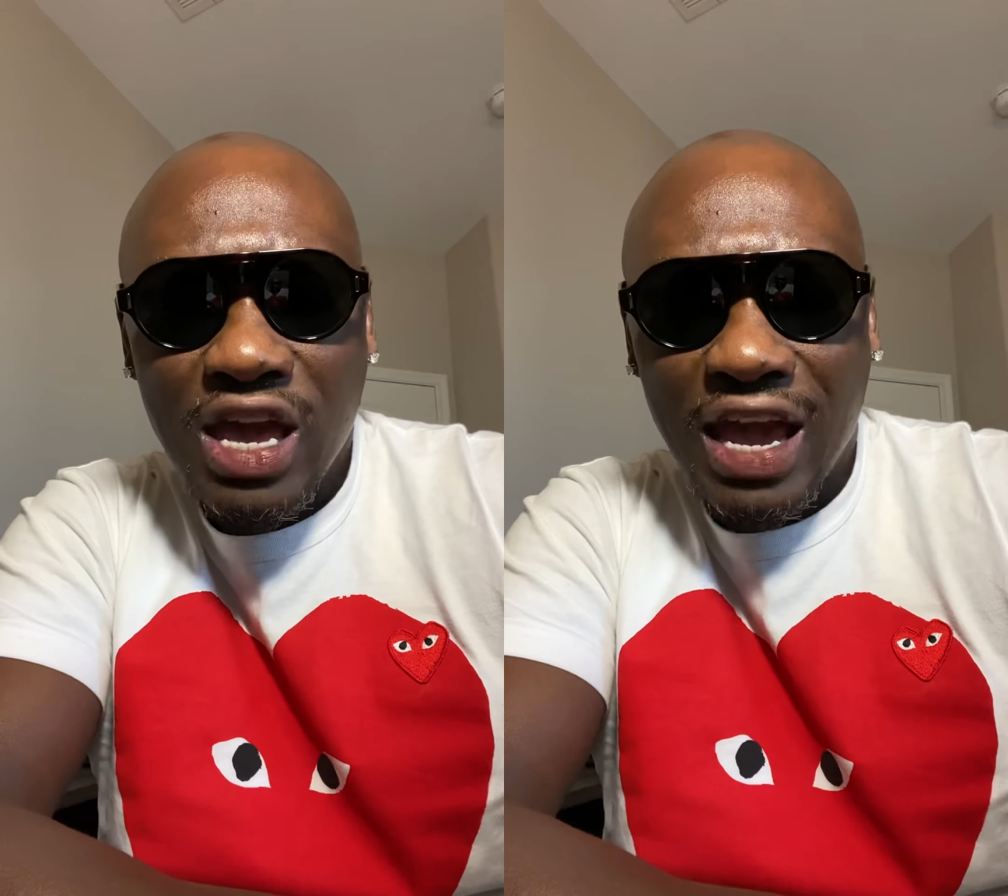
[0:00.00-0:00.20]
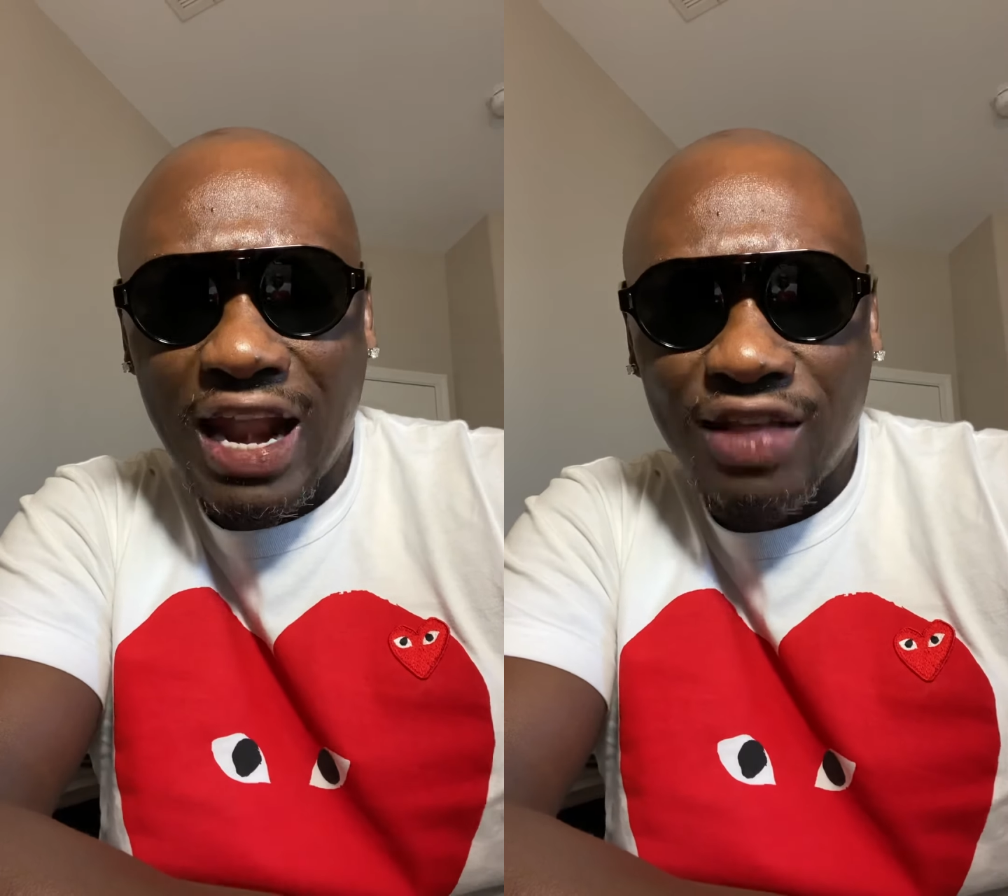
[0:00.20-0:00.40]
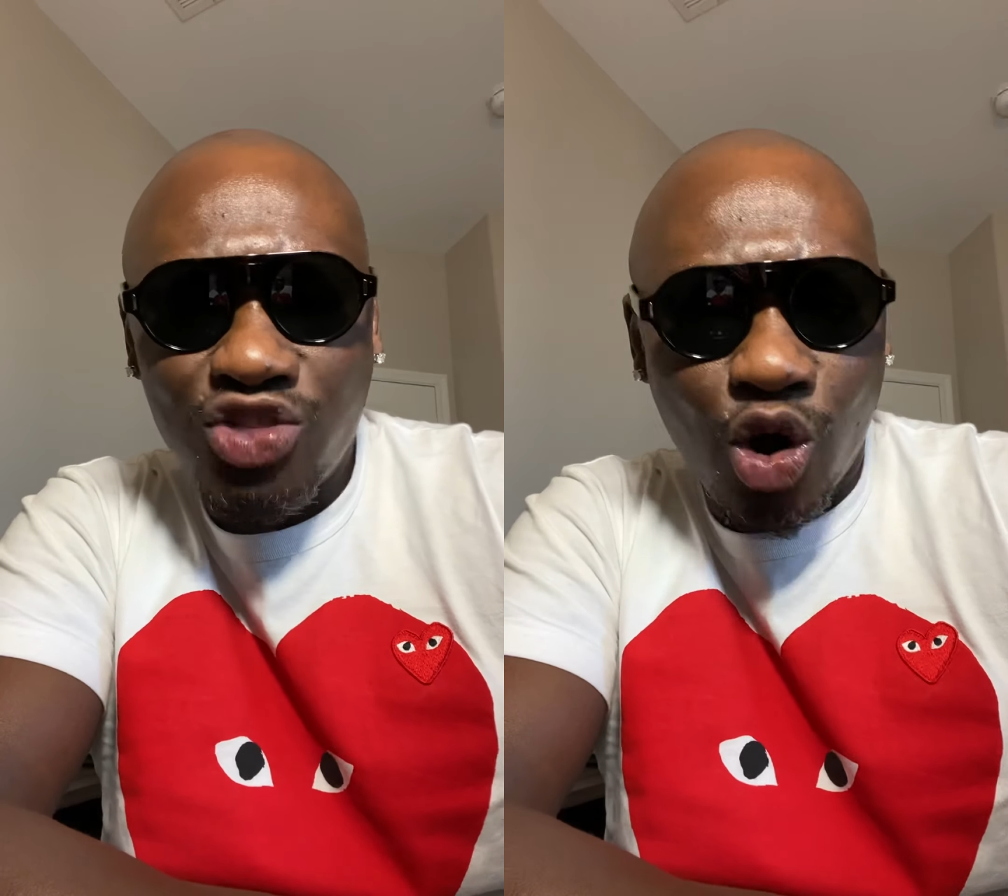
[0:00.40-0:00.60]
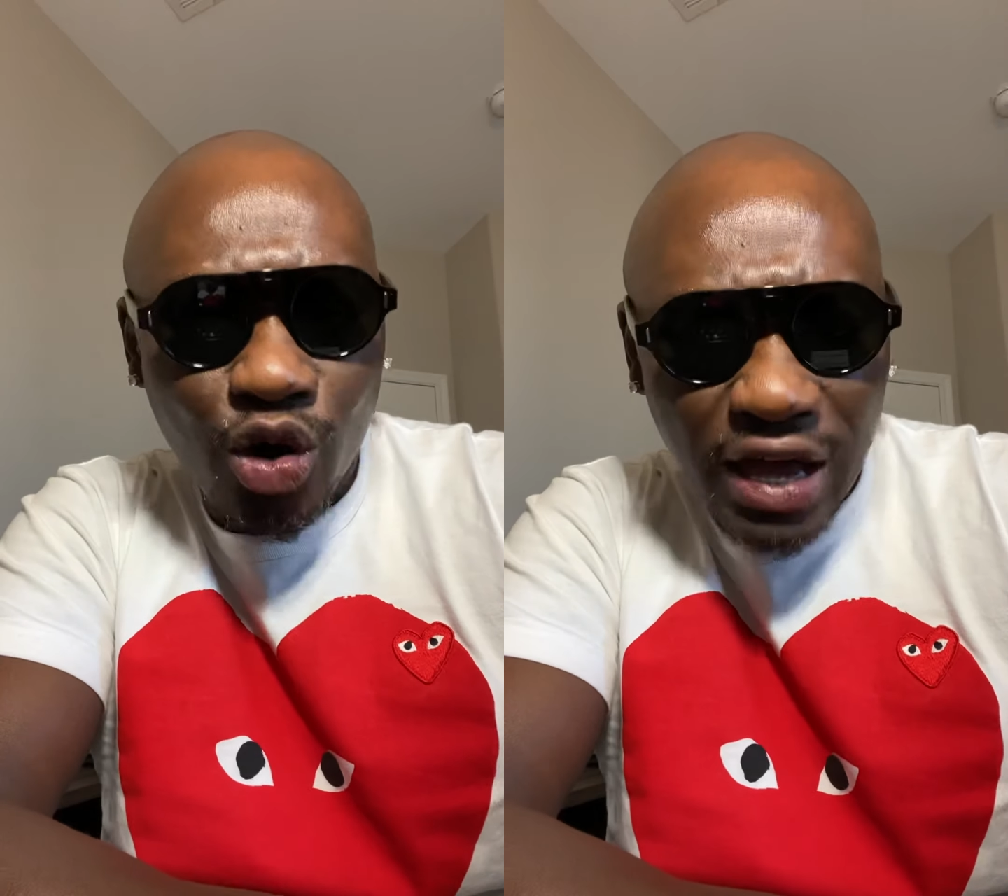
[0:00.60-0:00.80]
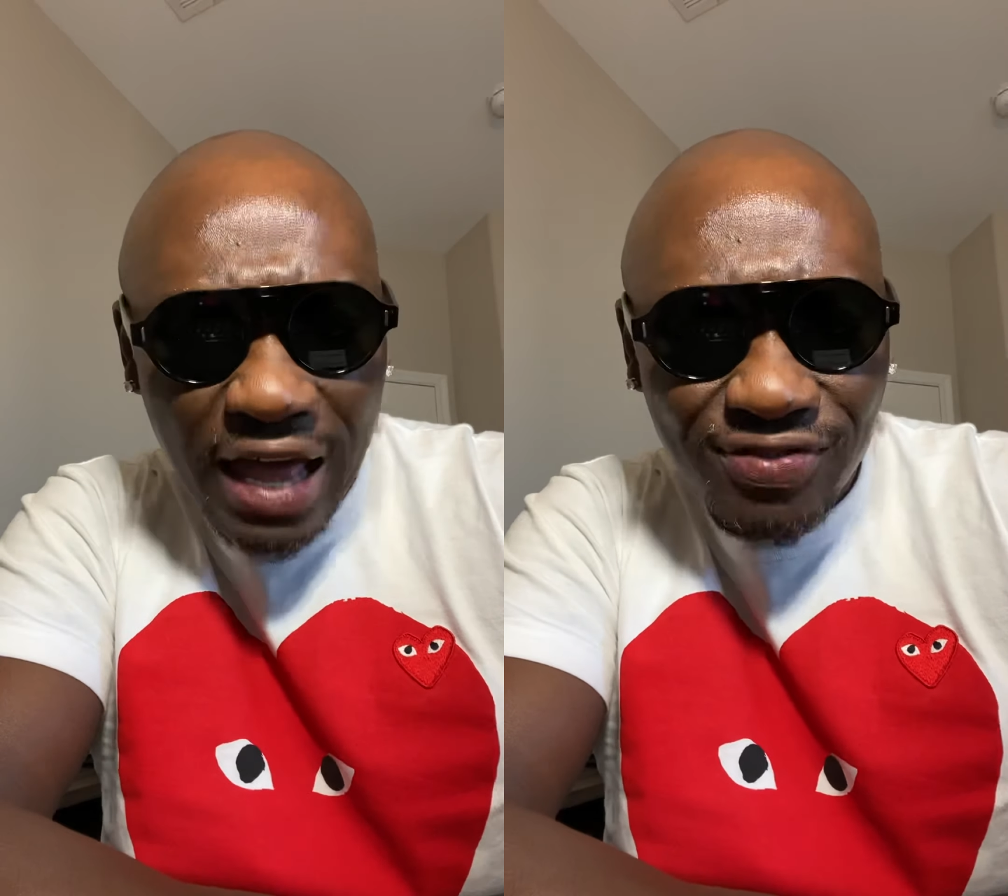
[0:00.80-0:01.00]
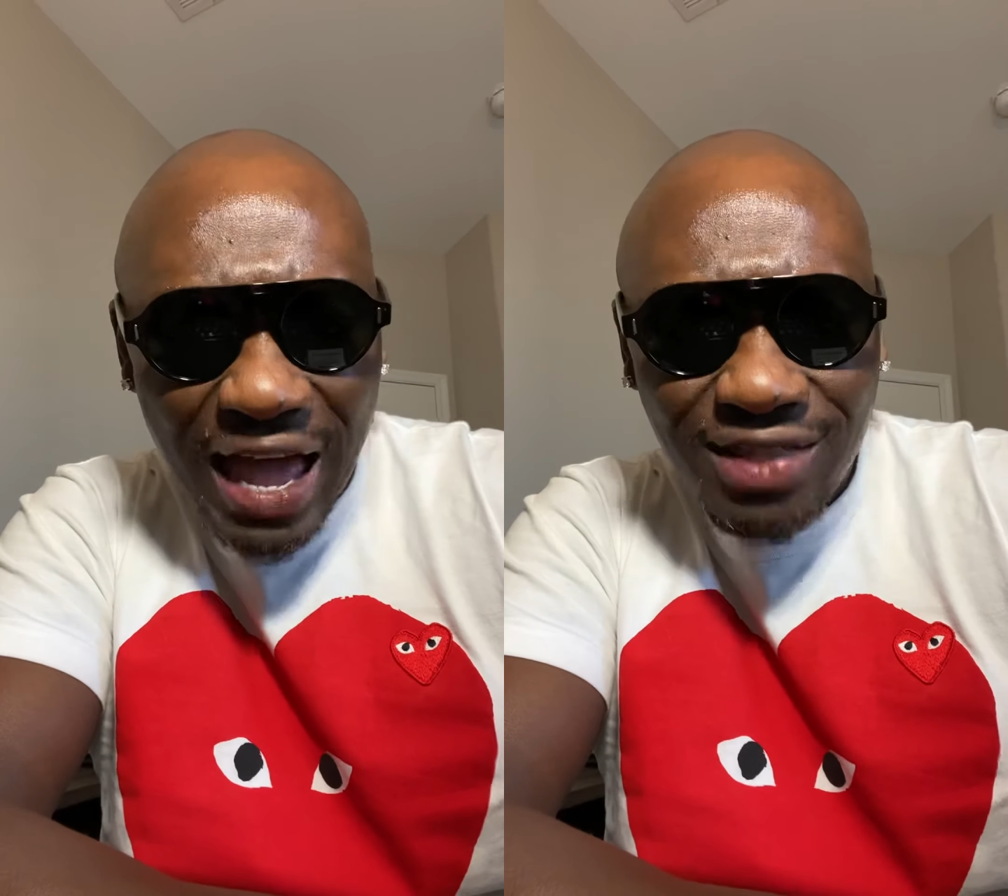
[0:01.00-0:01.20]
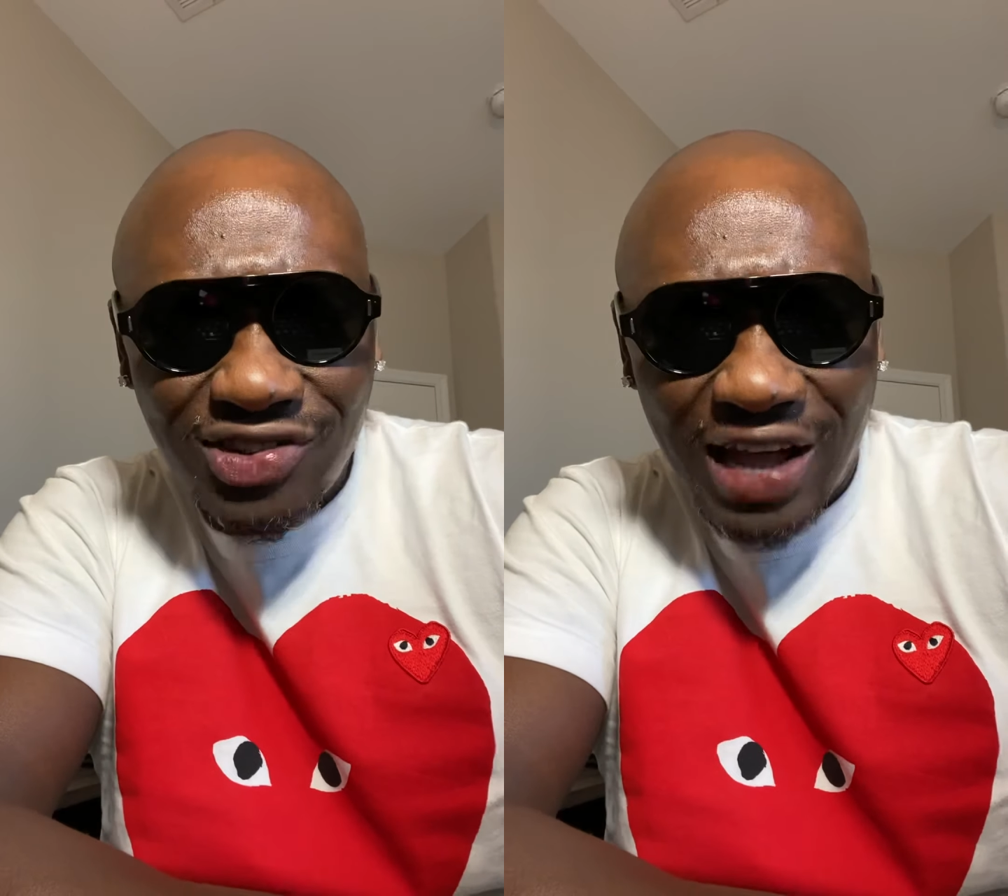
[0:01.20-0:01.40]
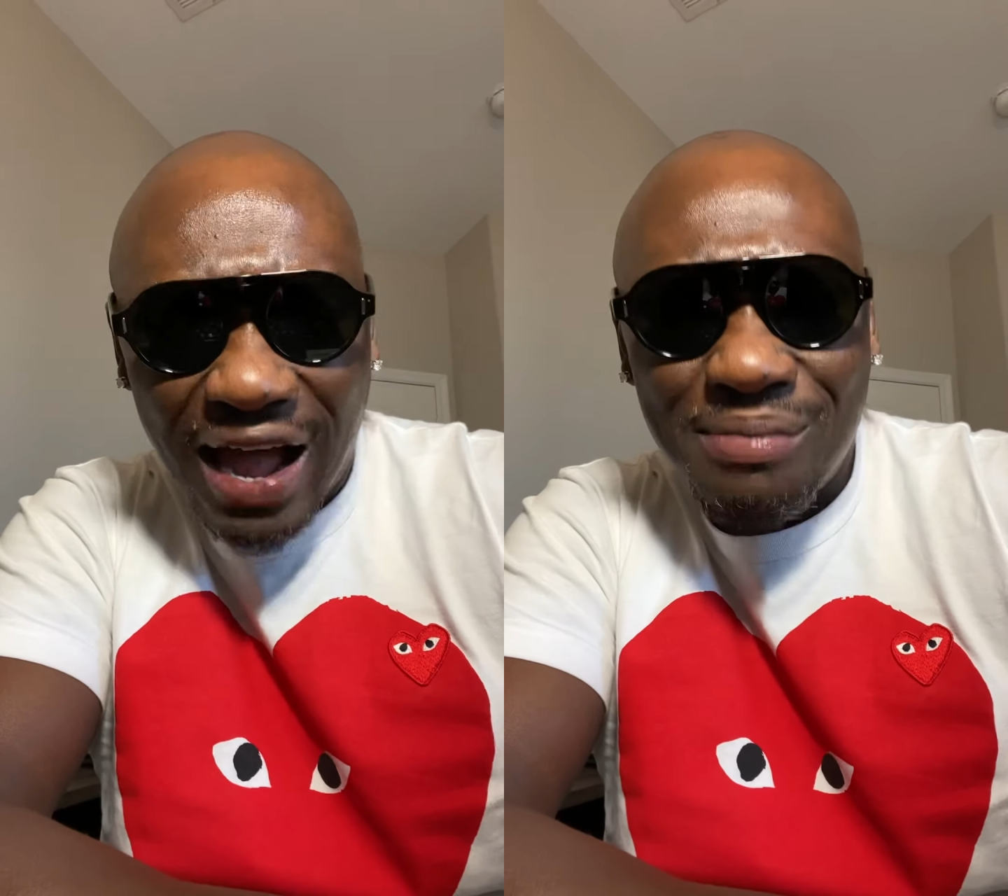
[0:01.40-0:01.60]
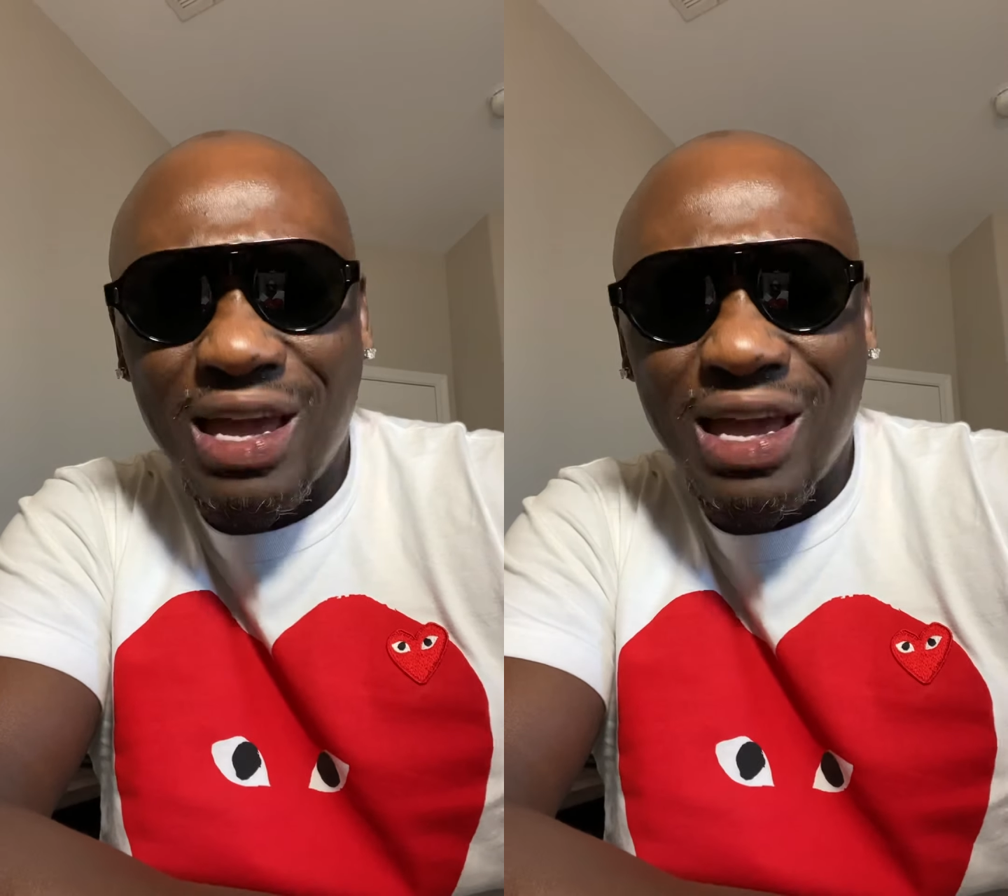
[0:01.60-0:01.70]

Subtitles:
And I thought at that time,